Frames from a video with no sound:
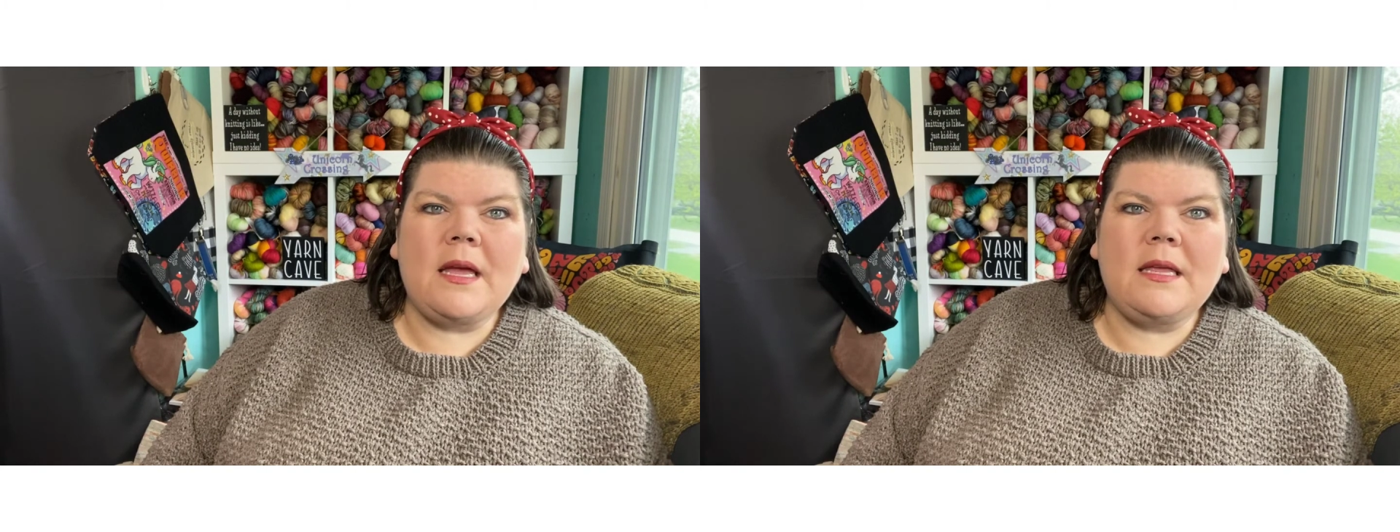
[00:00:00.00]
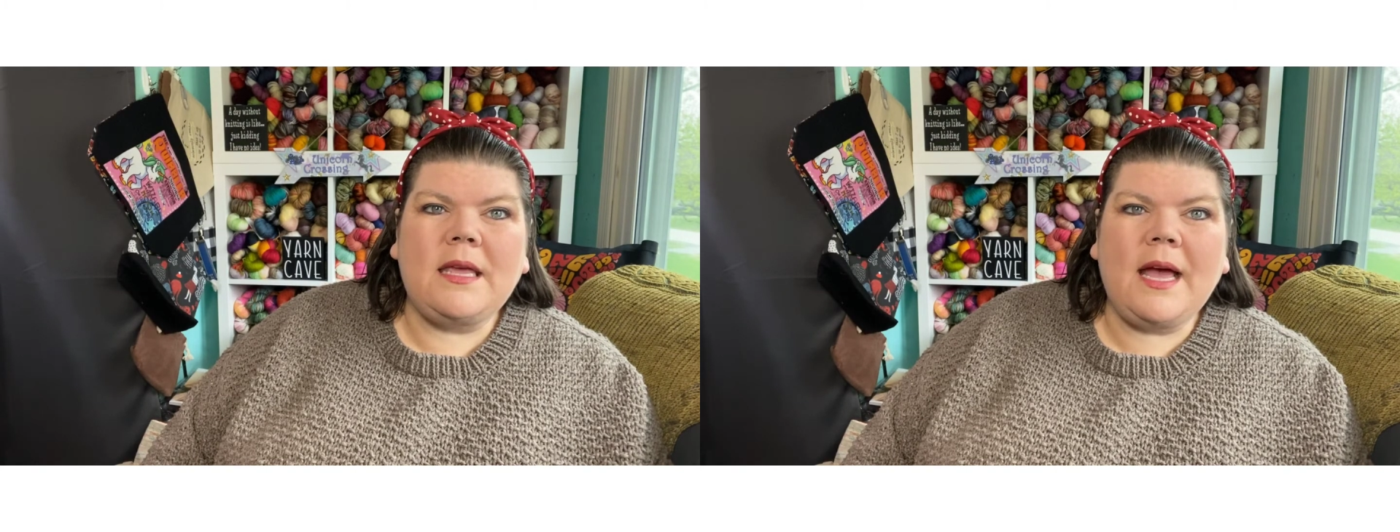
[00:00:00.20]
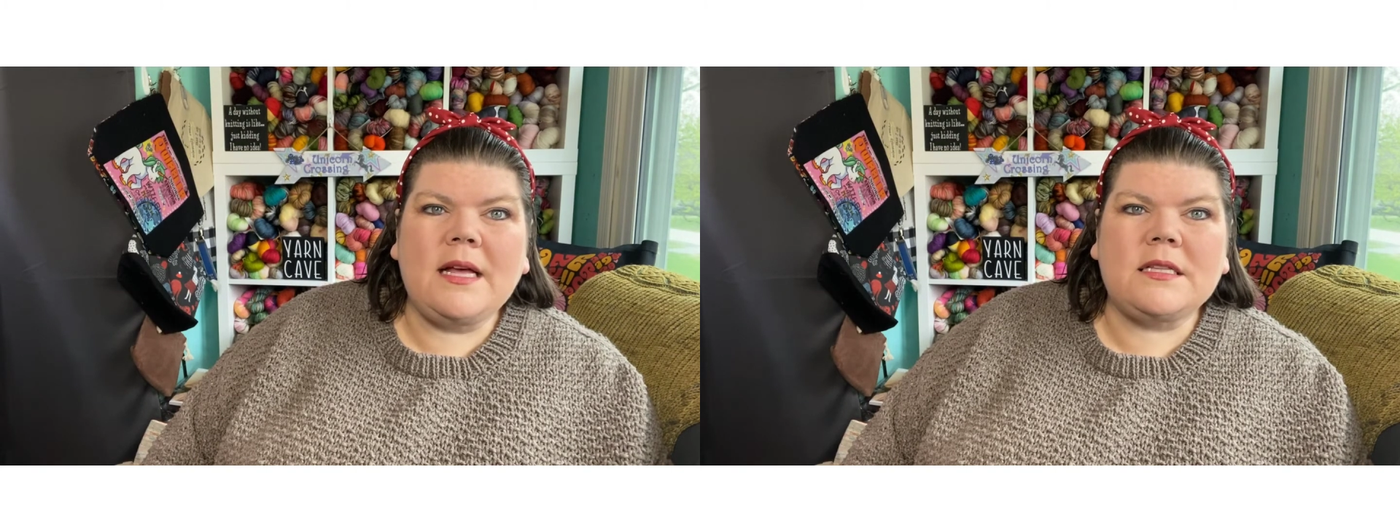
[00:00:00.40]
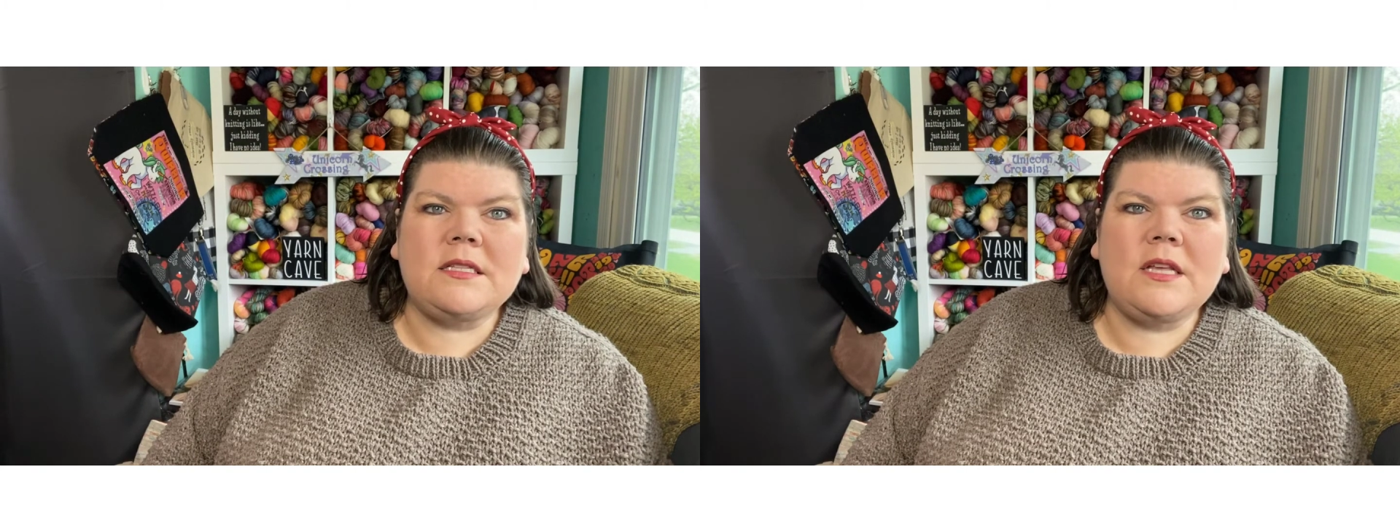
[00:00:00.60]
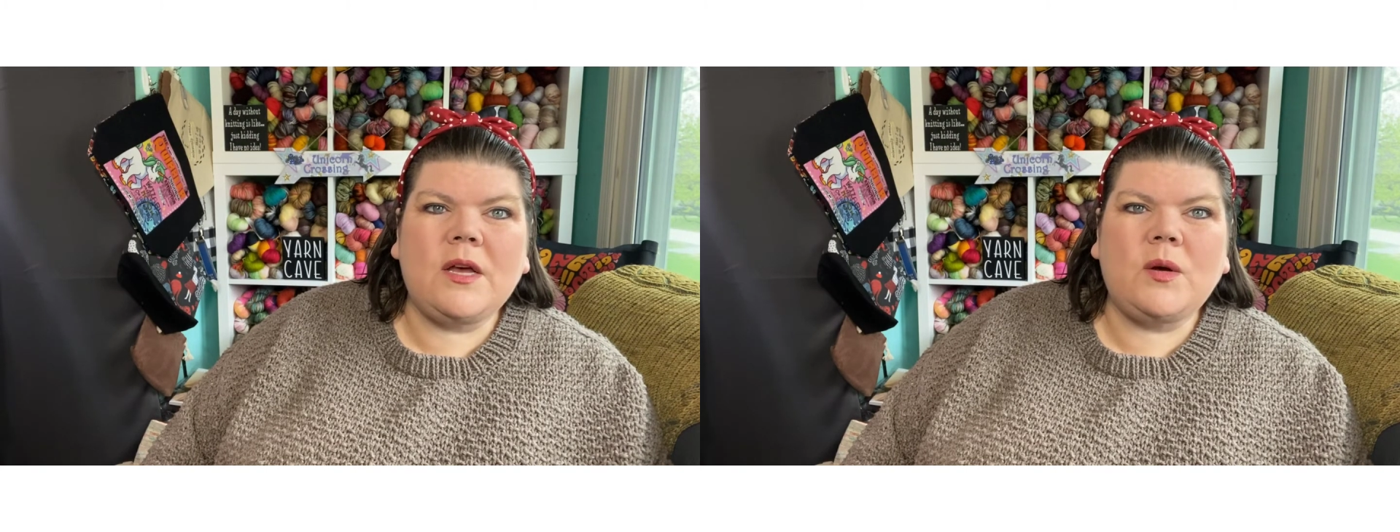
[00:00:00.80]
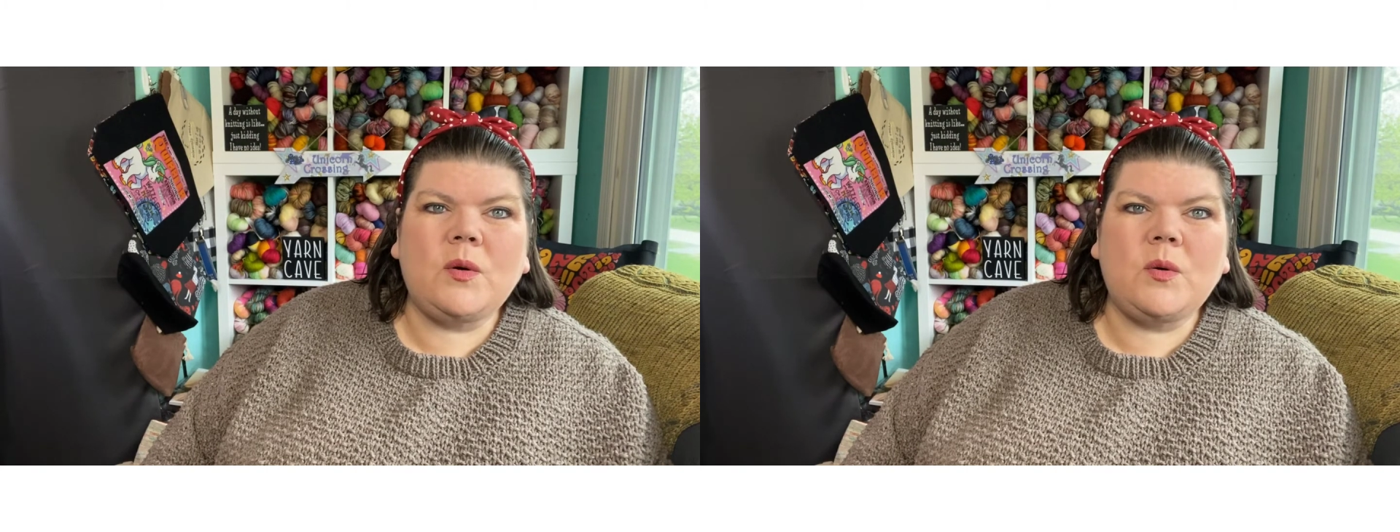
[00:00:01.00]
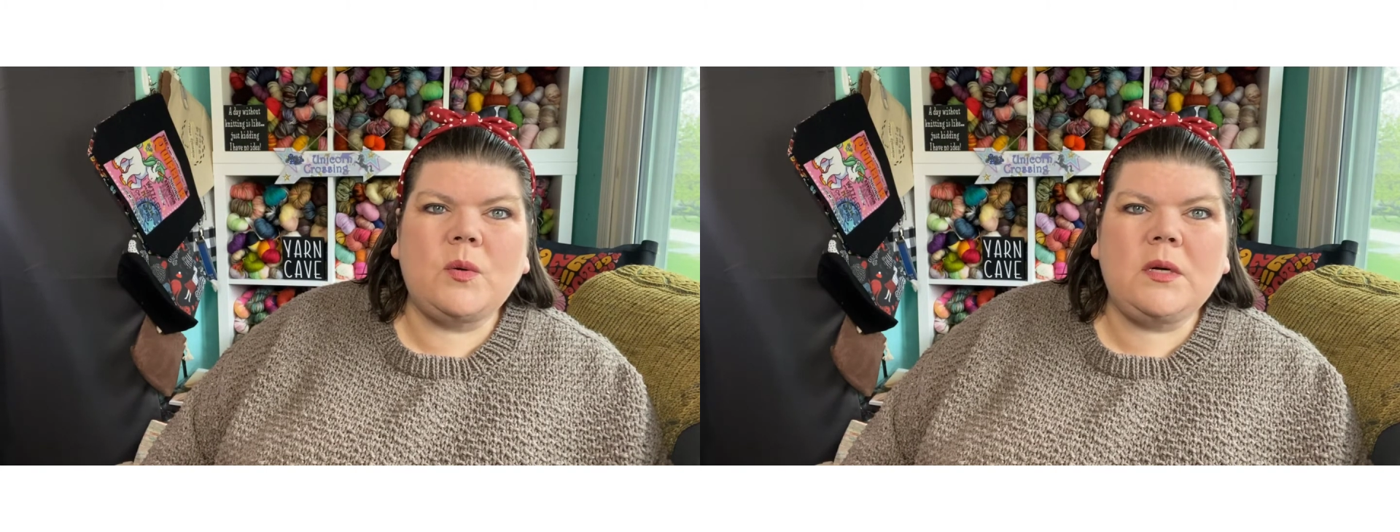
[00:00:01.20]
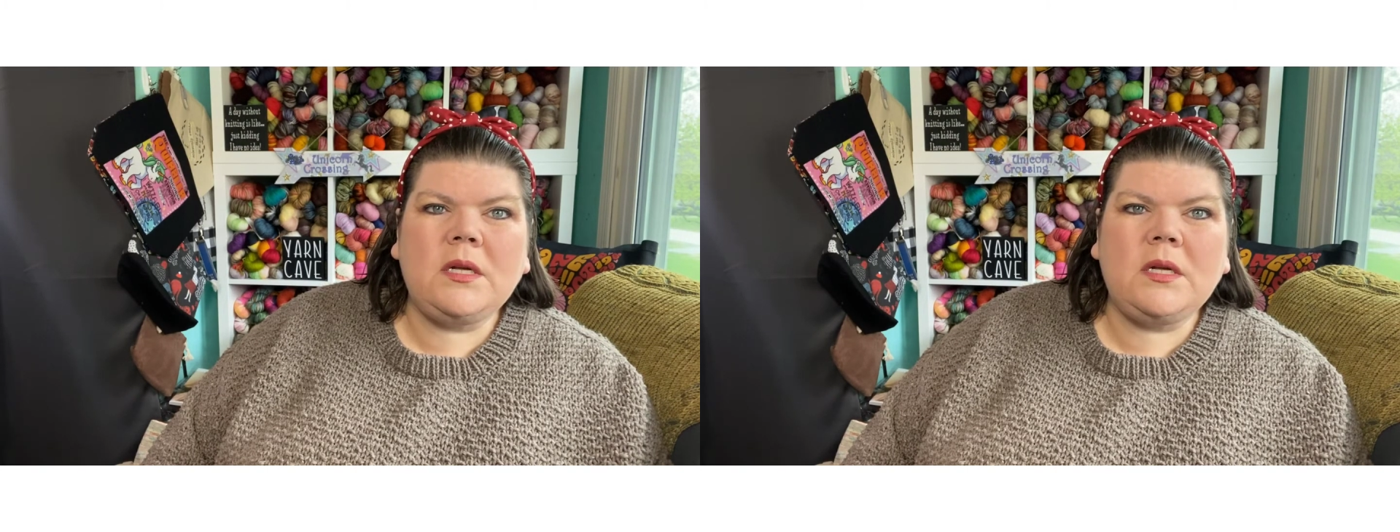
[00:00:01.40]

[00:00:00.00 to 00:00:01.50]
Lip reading: yeah, so